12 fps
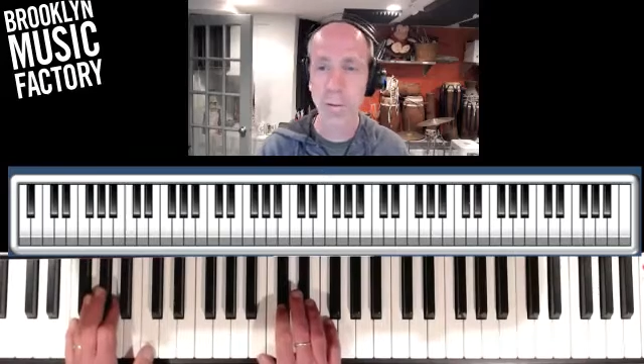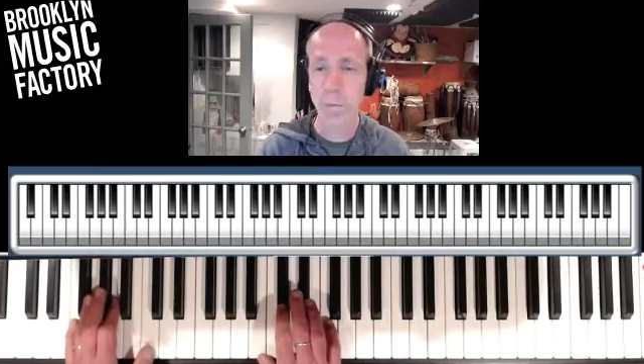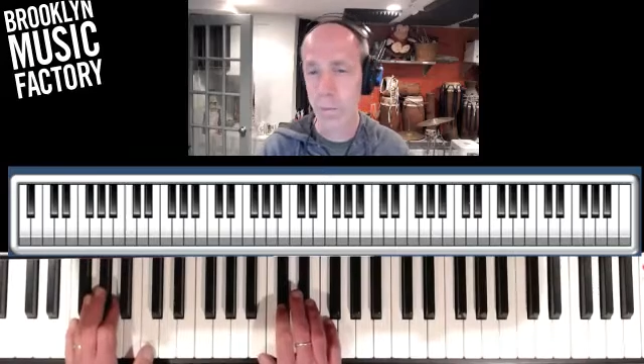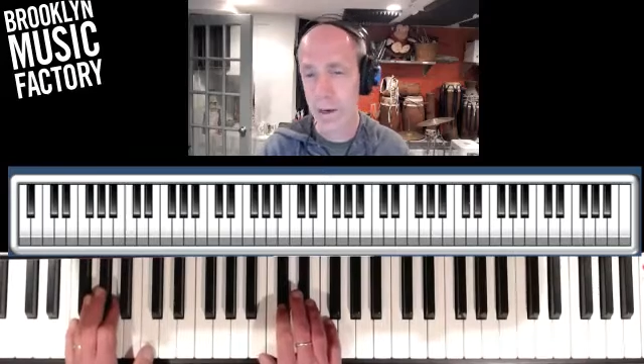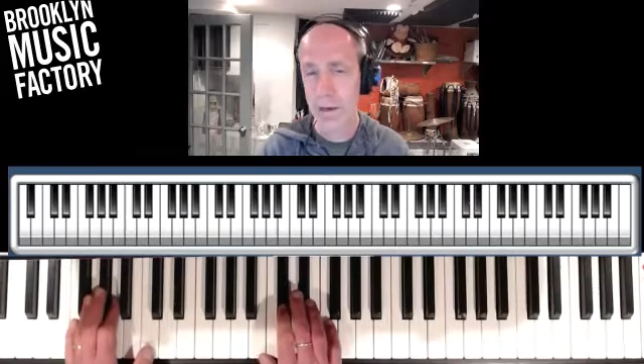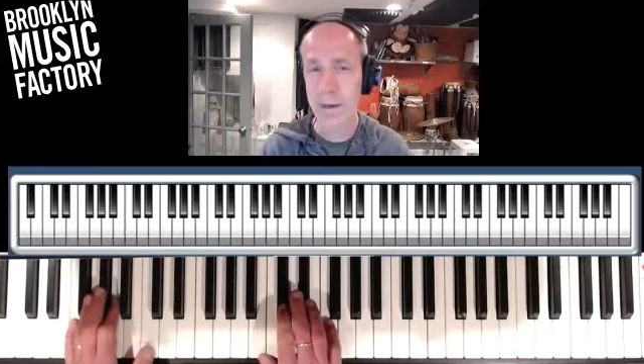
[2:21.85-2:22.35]

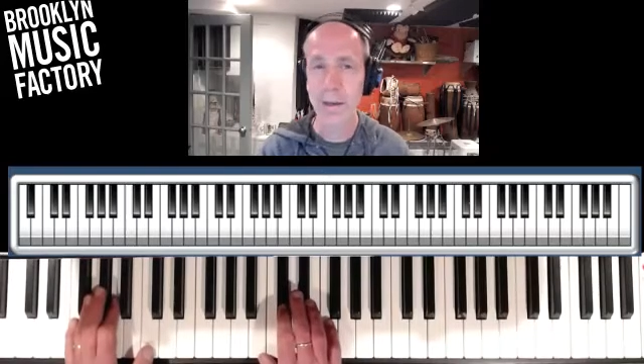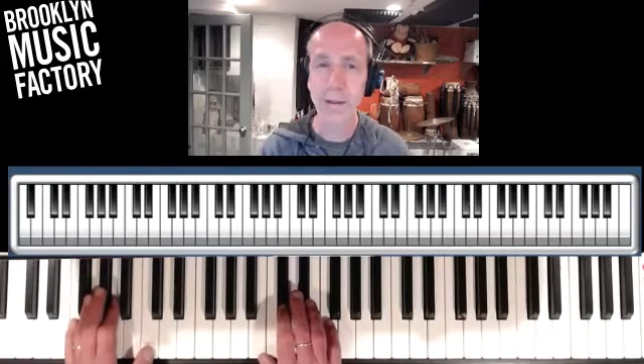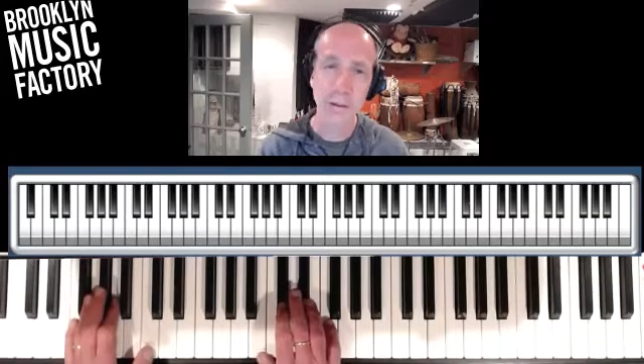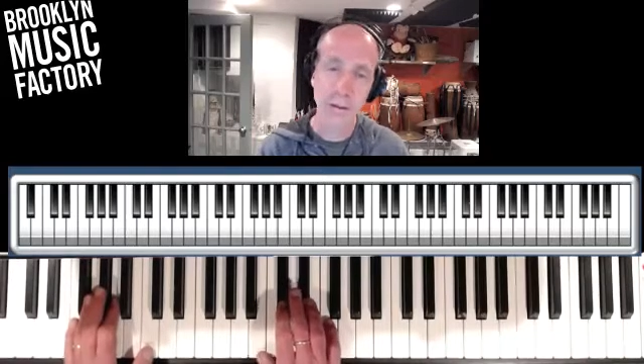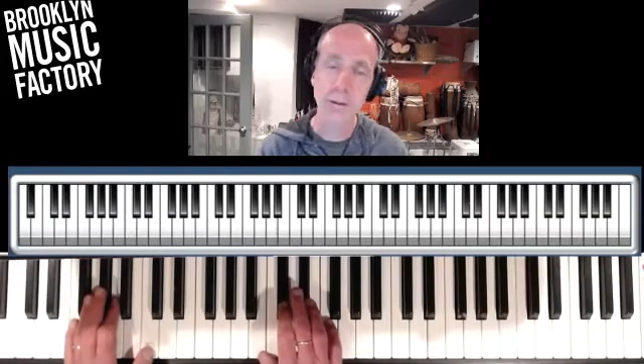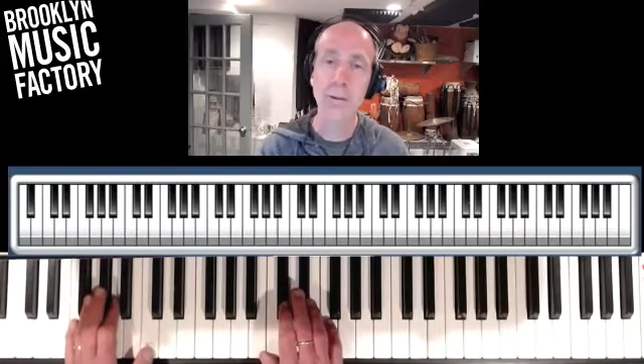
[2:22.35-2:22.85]
1,
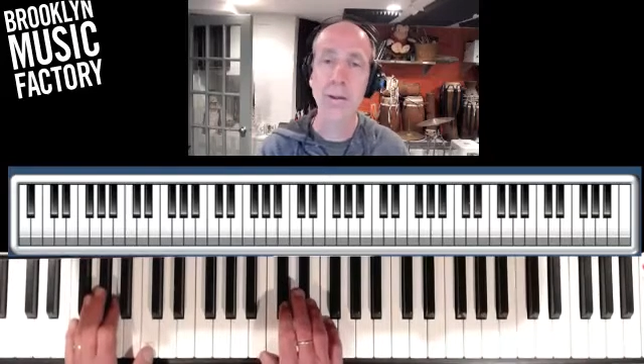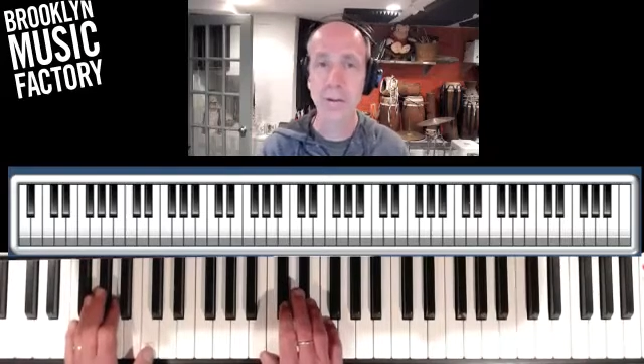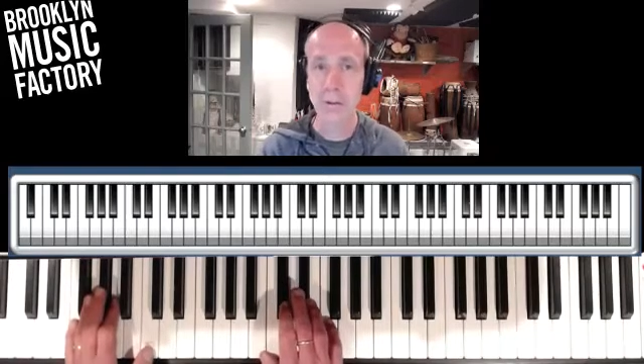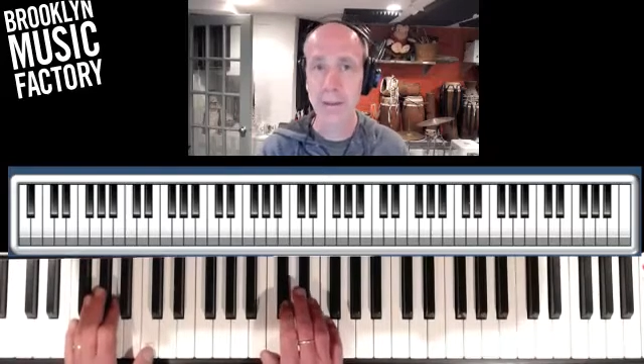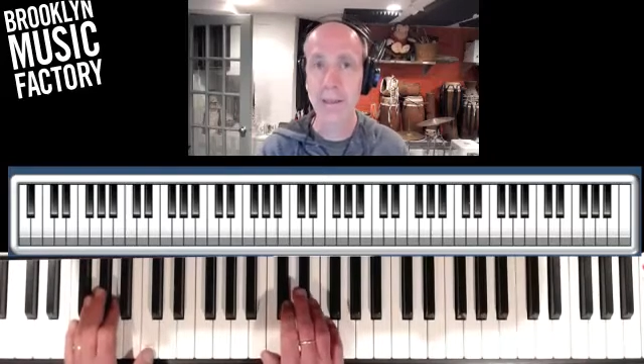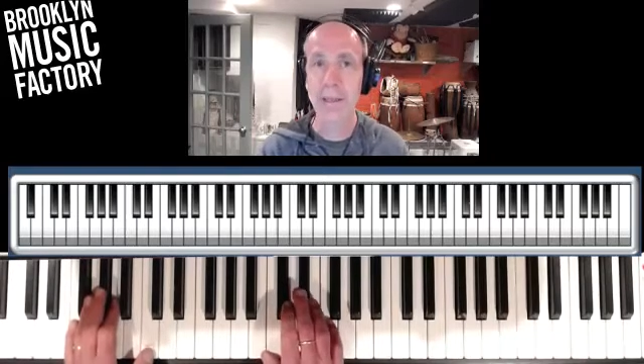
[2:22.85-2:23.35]
2,
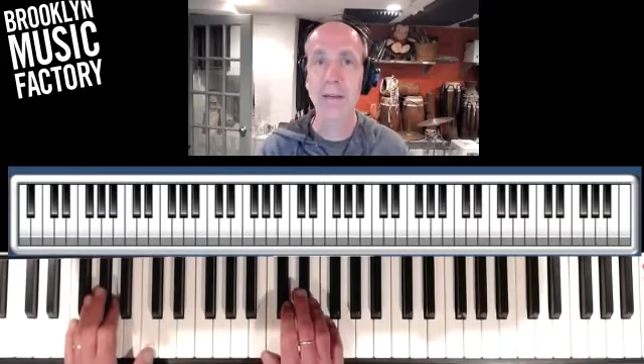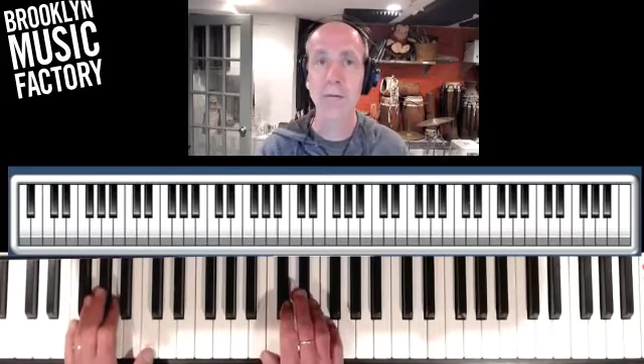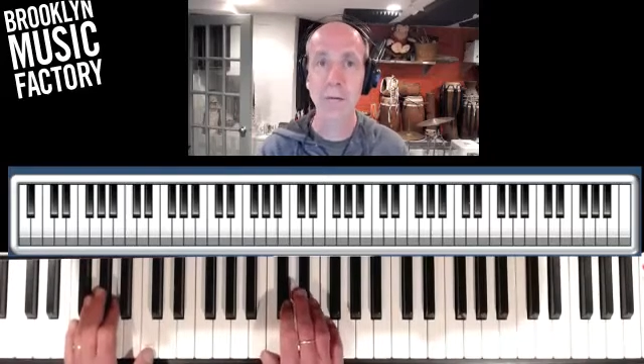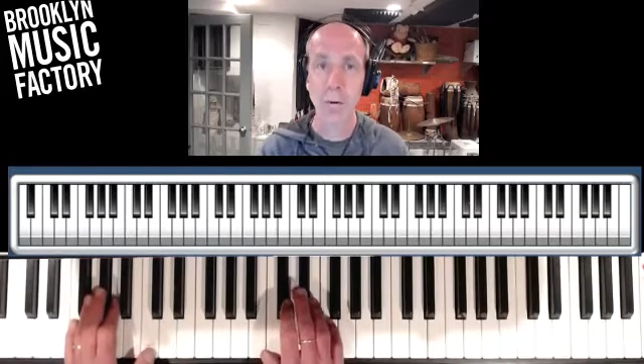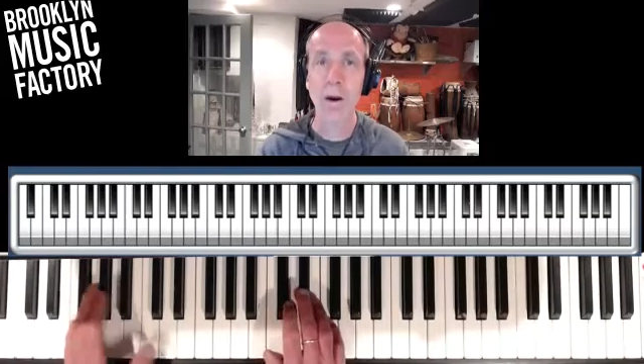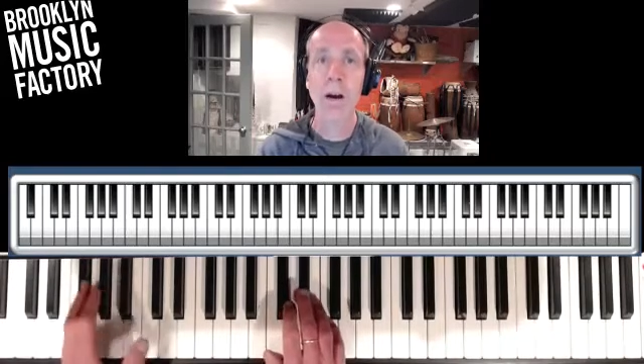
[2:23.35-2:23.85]
3,
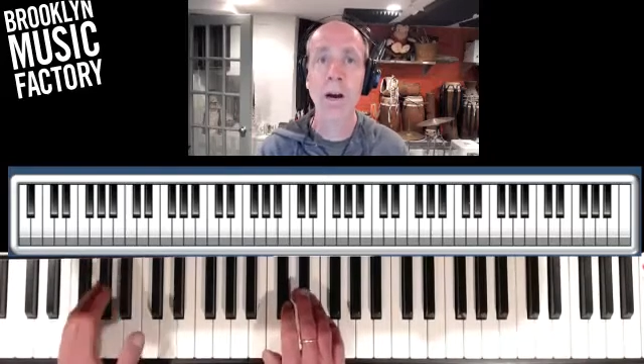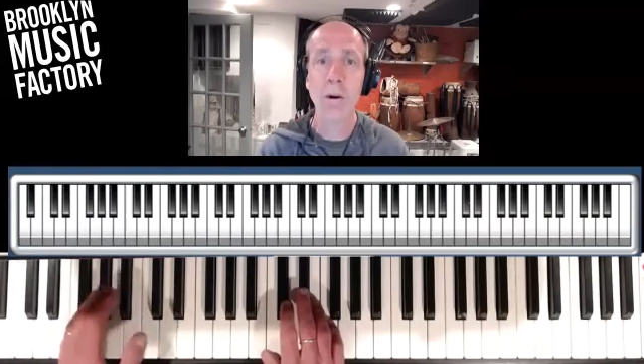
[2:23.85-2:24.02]
4,